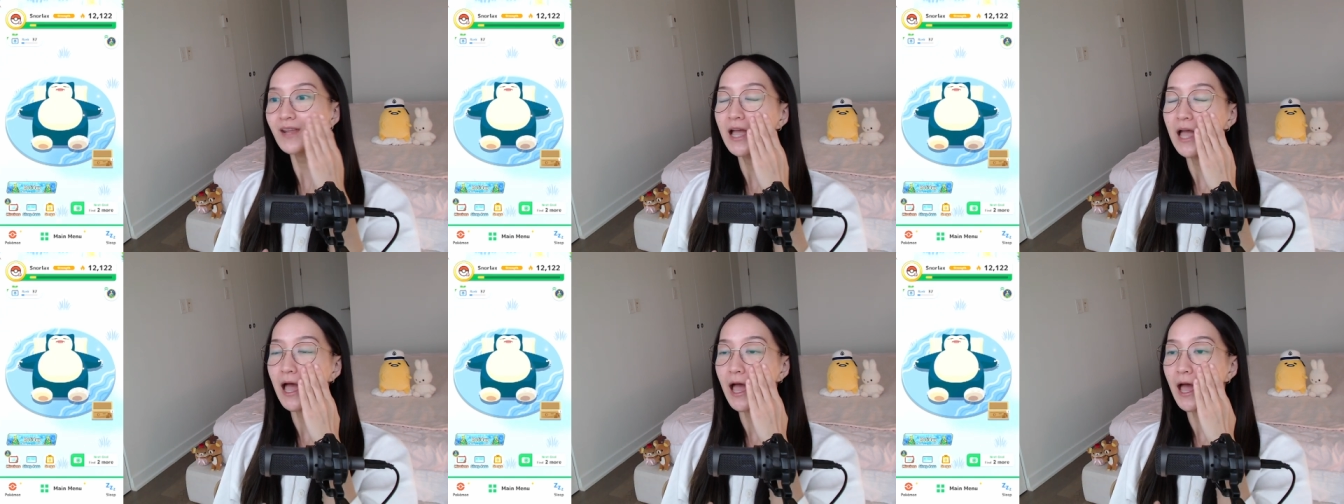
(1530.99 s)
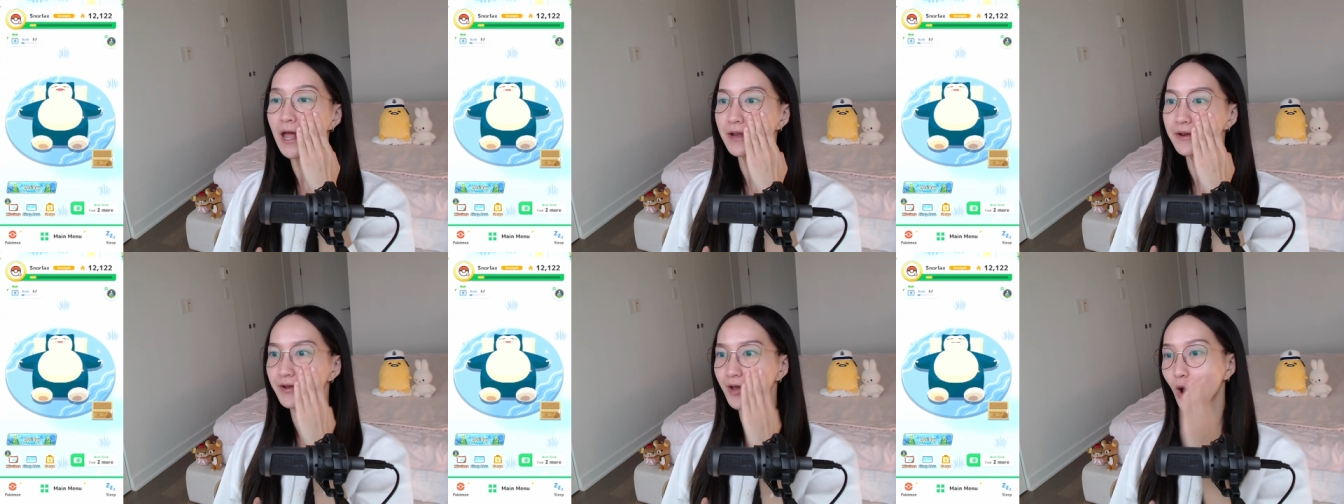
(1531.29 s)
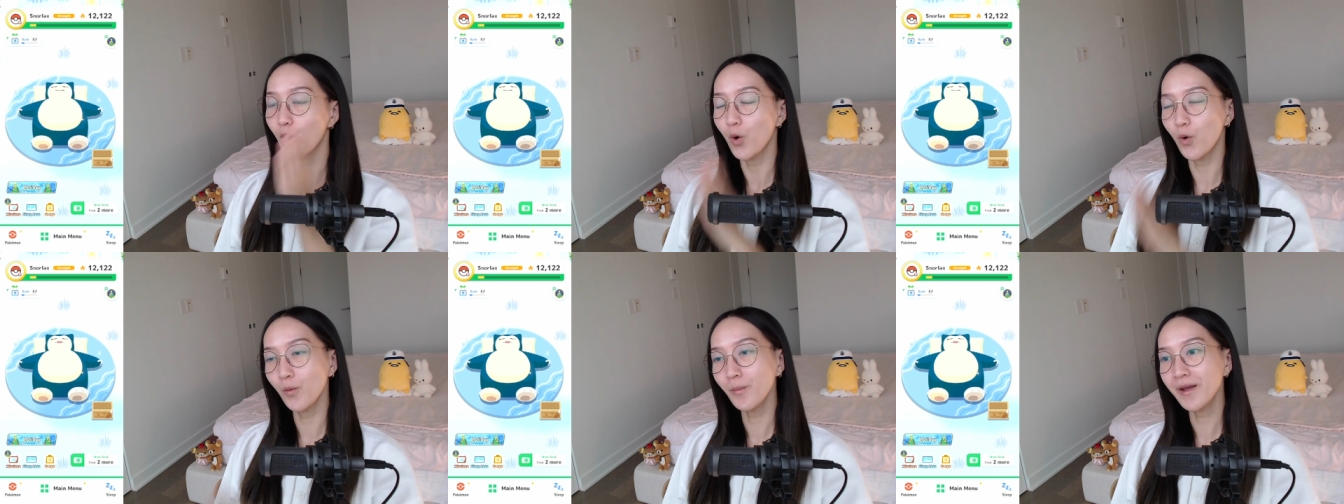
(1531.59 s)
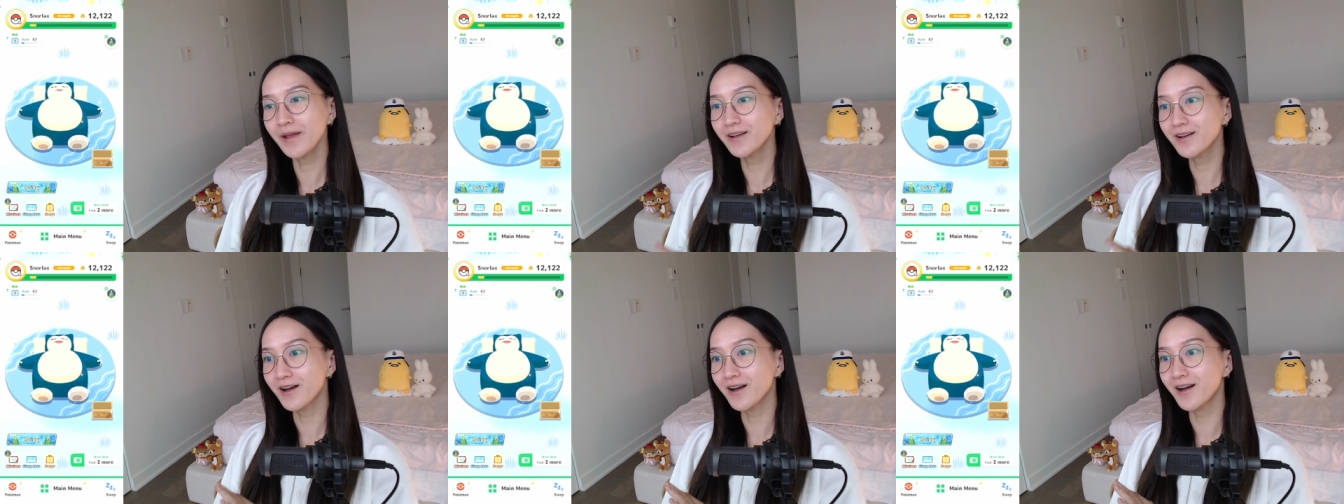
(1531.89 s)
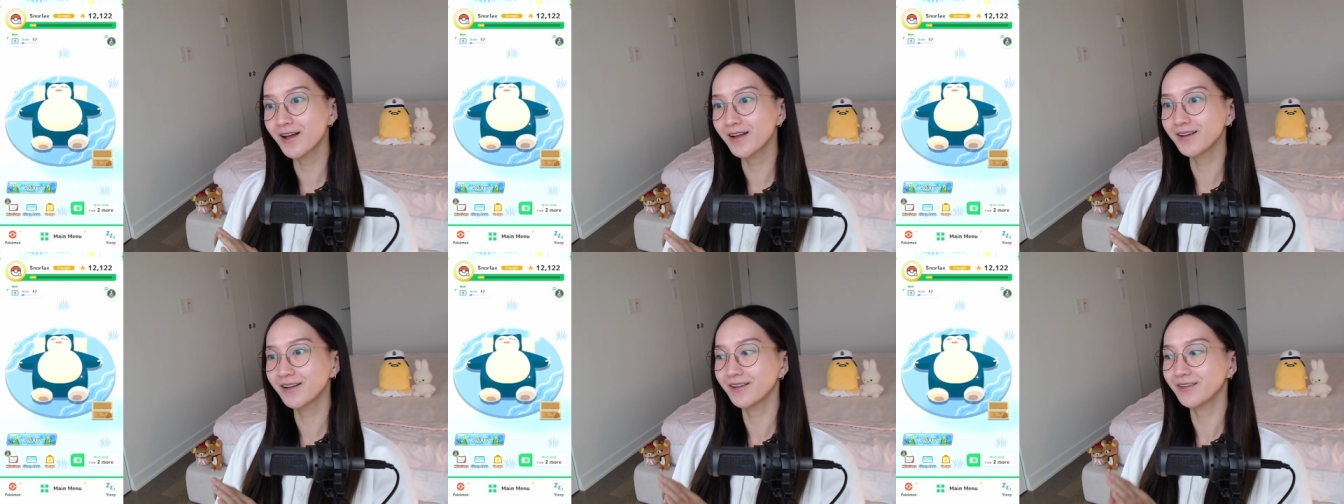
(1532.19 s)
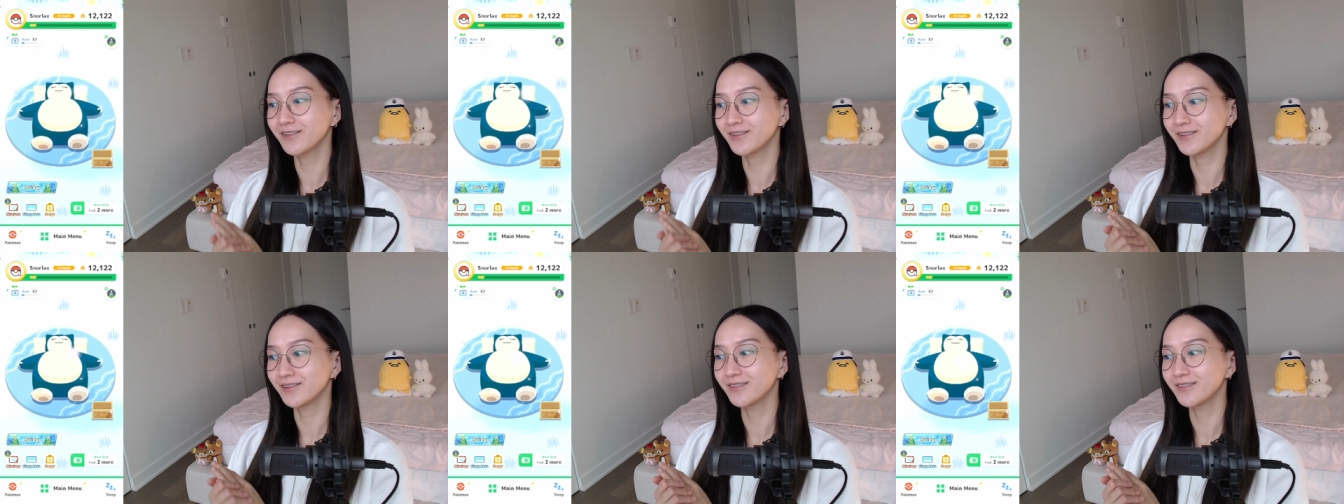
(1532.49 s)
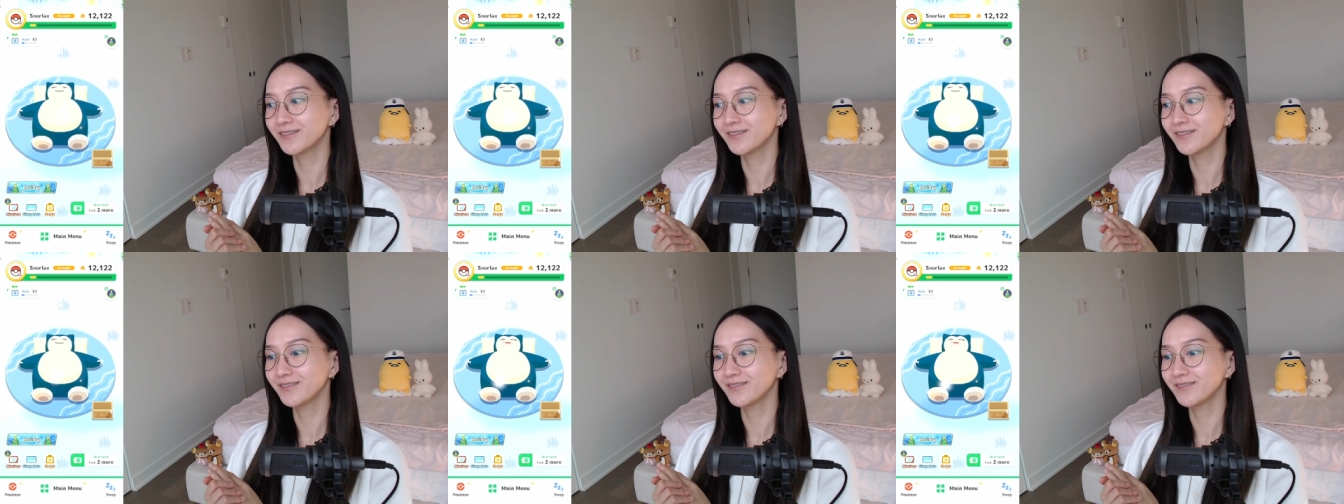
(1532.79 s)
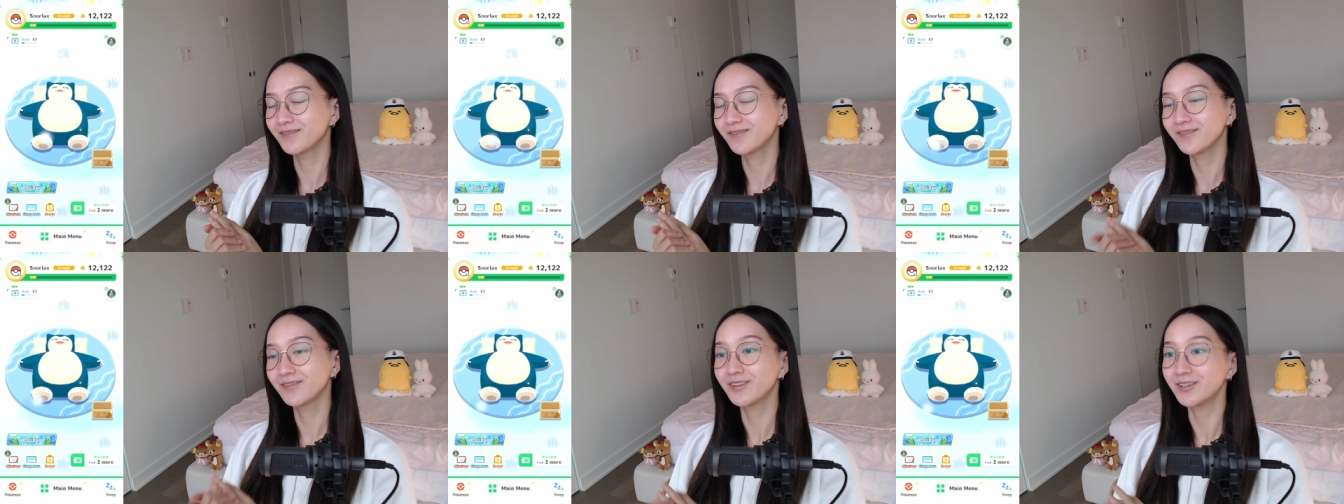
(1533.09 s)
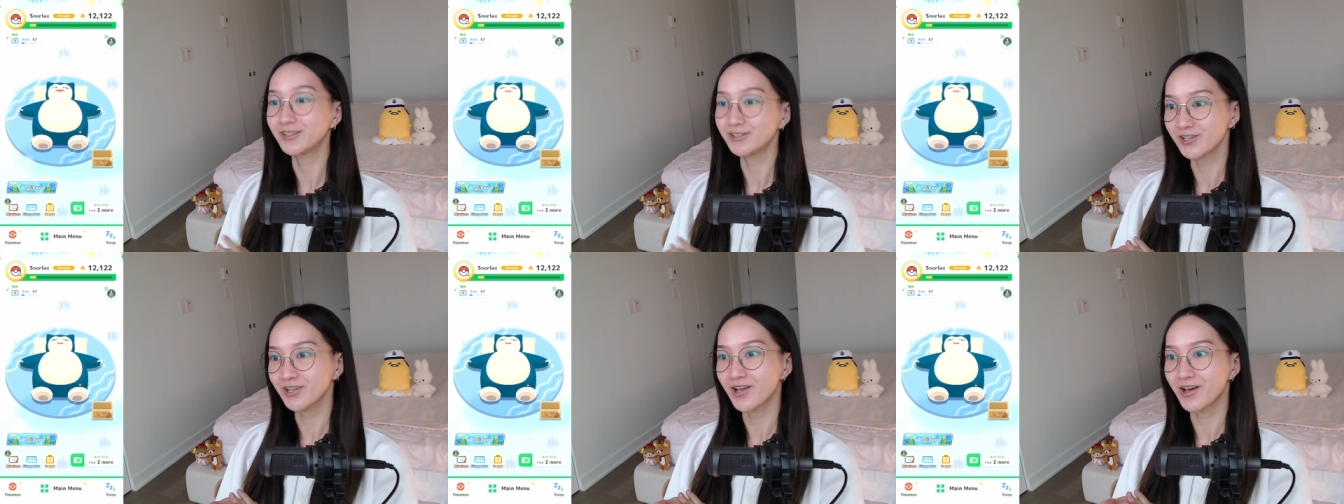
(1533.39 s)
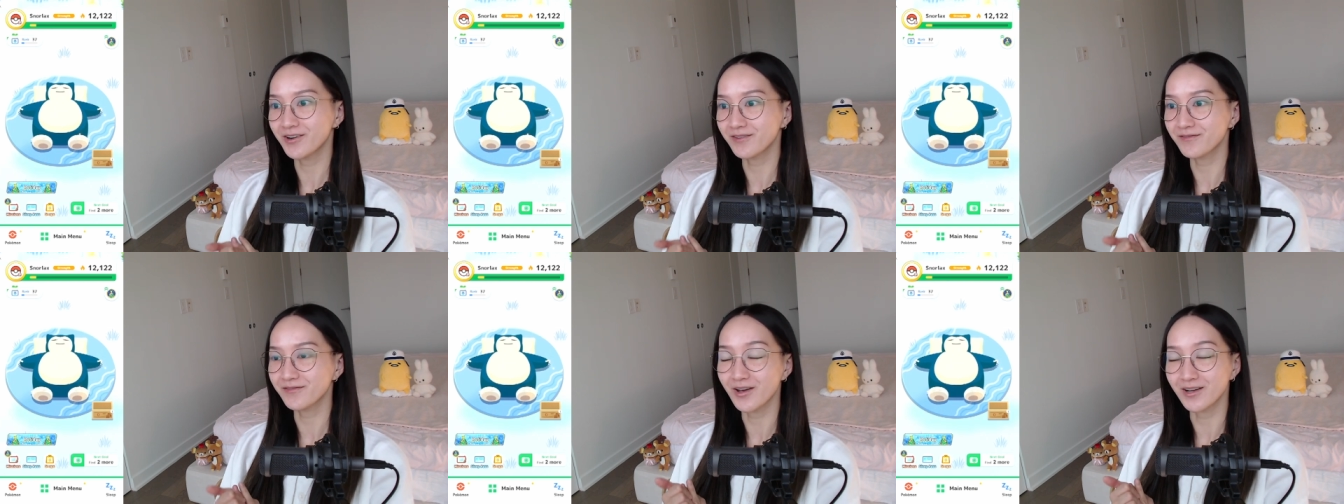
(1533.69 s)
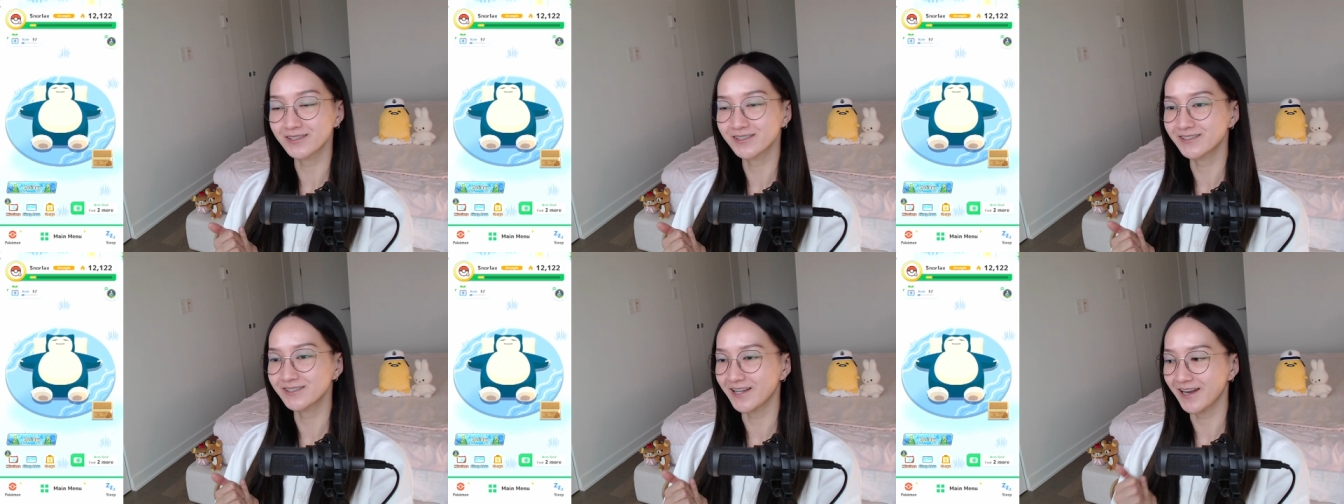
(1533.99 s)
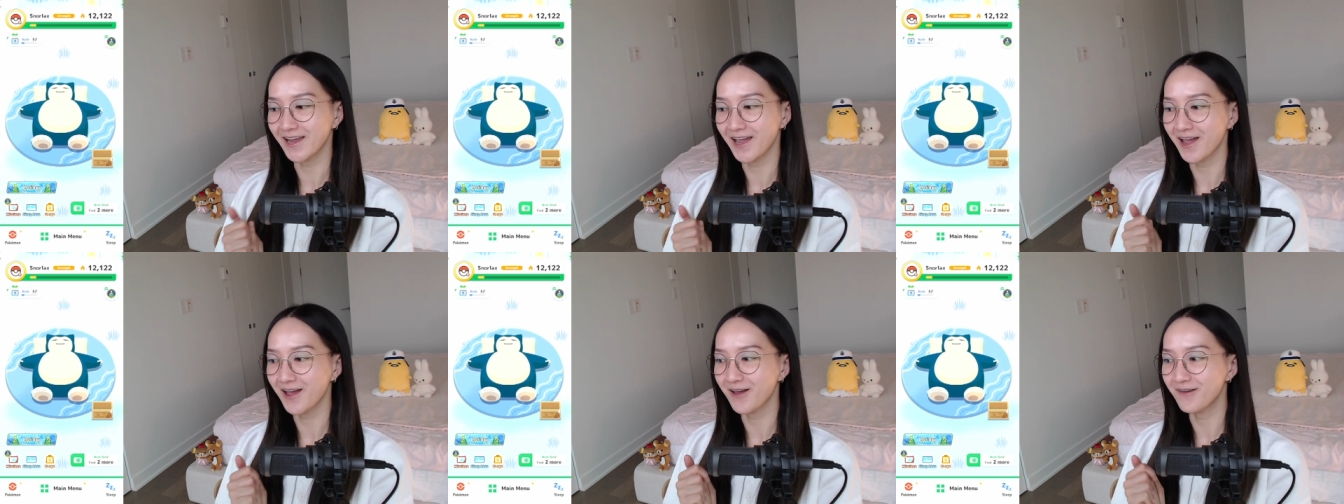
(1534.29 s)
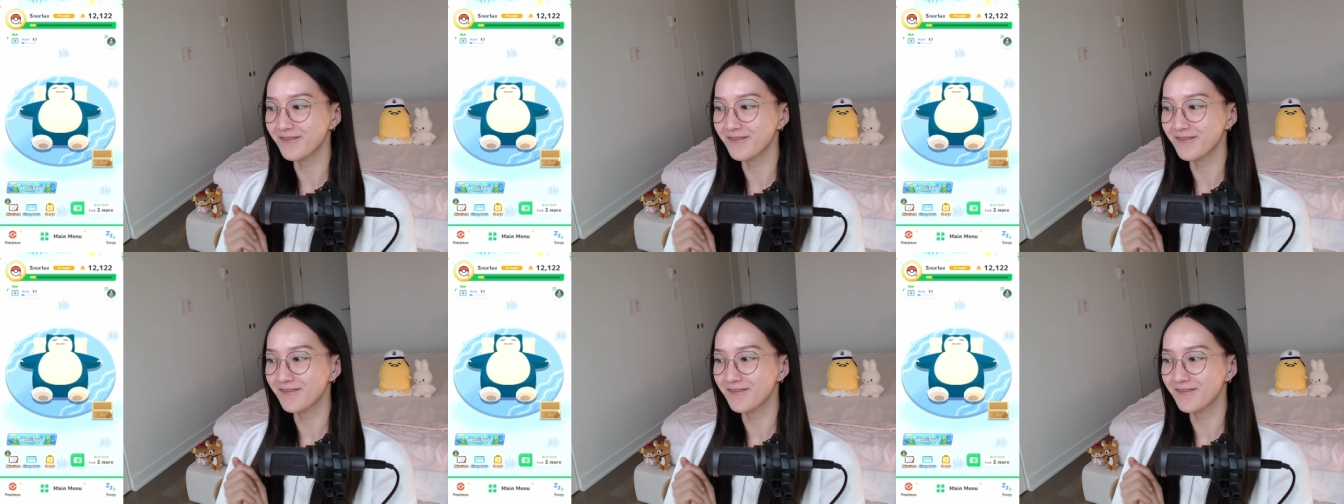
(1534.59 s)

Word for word: And oh my god, there's a lot of thoughts that I have